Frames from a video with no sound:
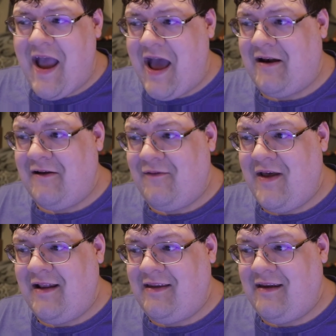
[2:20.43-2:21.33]
at an
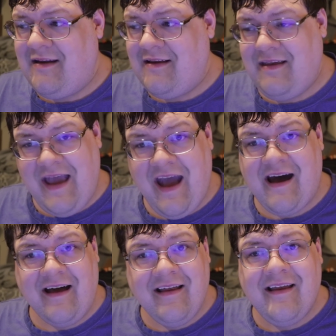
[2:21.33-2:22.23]
event?
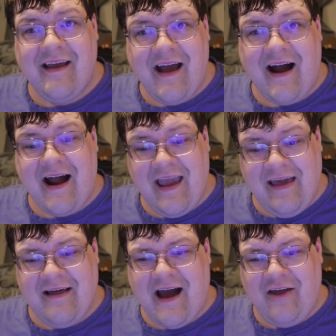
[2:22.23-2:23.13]
Yeah.
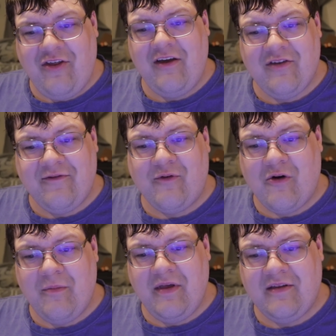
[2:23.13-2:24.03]
I, I think the
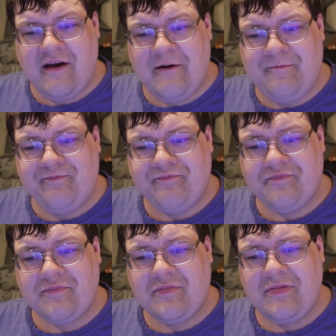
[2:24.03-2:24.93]
formula
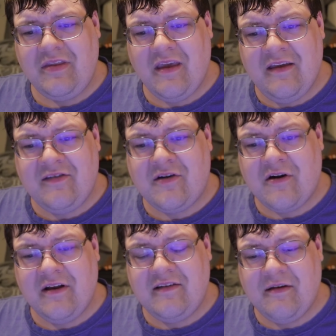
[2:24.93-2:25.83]
is
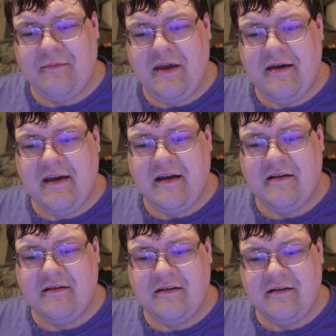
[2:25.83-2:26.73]
starting to be
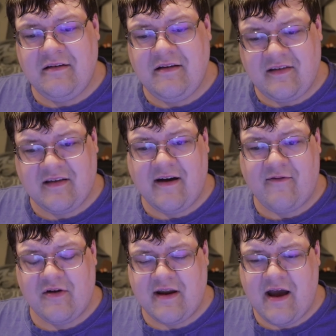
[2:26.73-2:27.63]

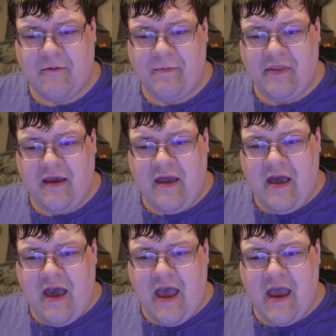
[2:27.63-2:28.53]
discovered now.
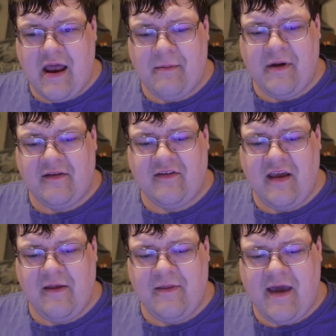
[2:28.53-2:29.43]
And I'm not
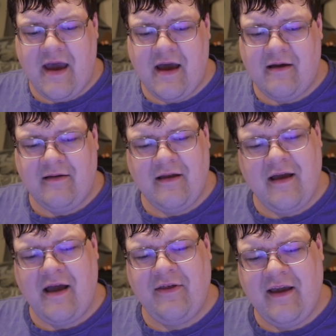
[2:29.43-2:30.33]
saying that,
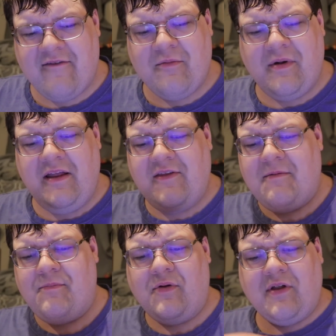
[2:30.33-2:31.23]
I, I think everybody
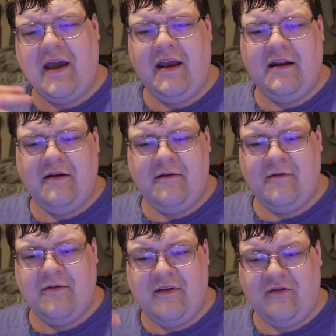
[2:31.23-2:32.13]
that played
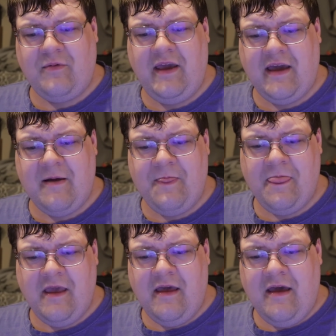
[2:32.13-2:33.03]
this weekend
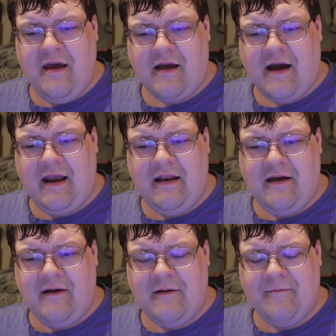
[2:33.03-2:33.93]
kind
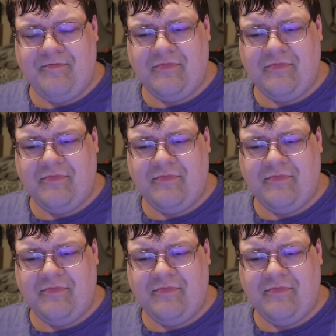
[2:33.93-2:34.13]
of